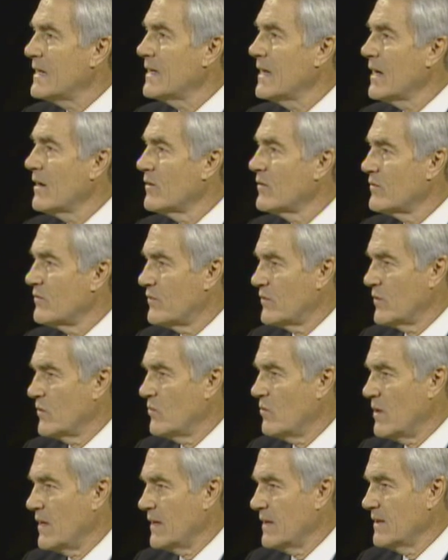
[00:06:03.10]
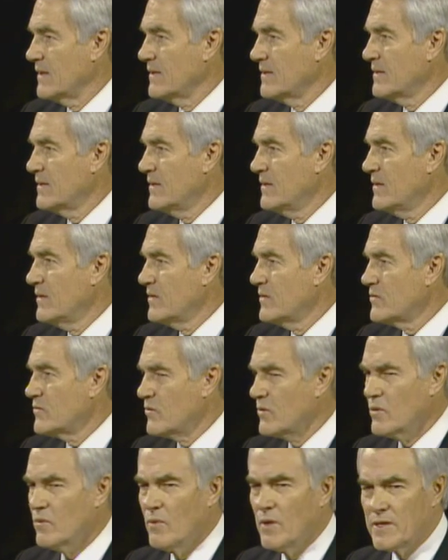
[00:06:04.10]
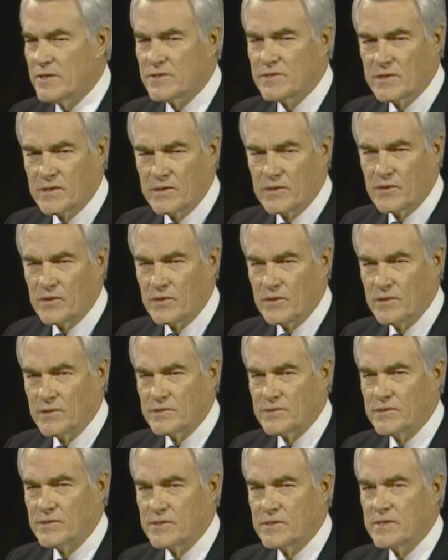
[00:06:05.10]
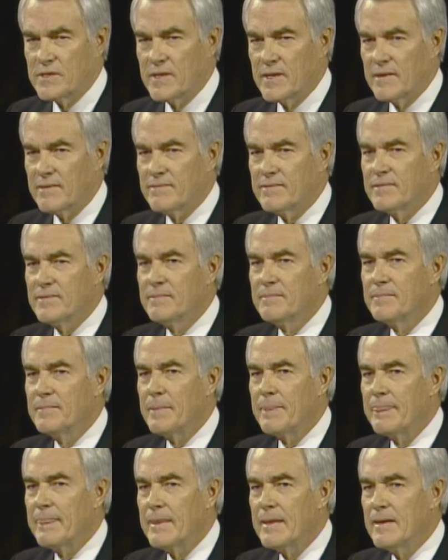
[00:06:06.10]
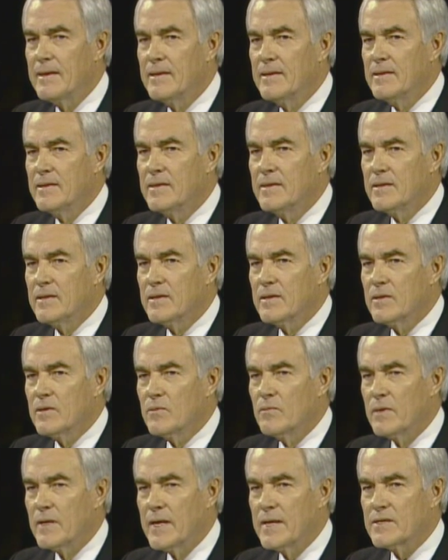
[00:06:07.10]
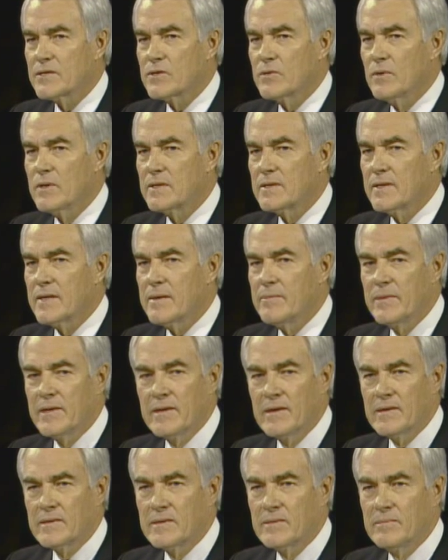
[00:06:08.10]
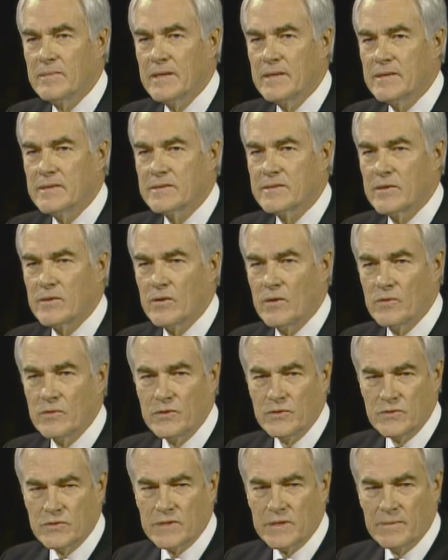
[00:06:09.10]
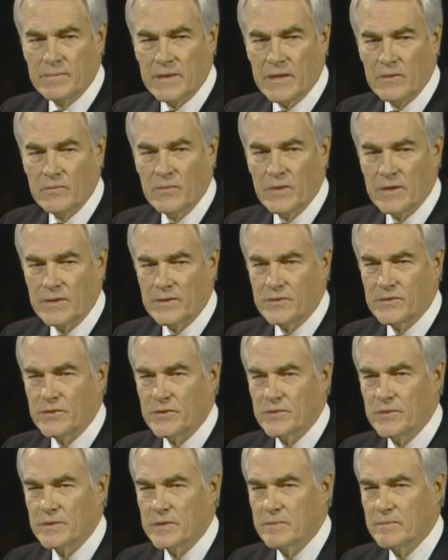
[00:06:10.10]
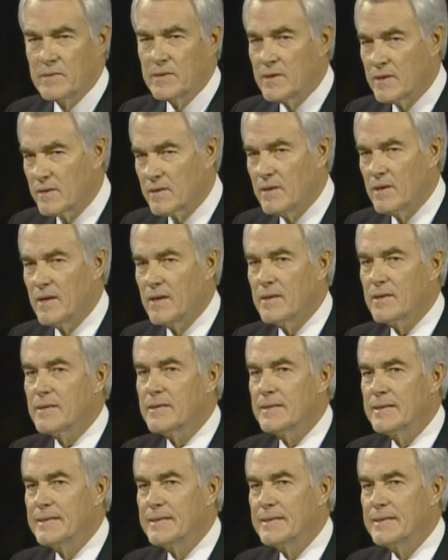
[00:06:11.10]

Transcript: out for a while, sort of watch the girls and stuff. When asked what time he got to bed, he said, Oh, usually about 1 or 2 o'clock.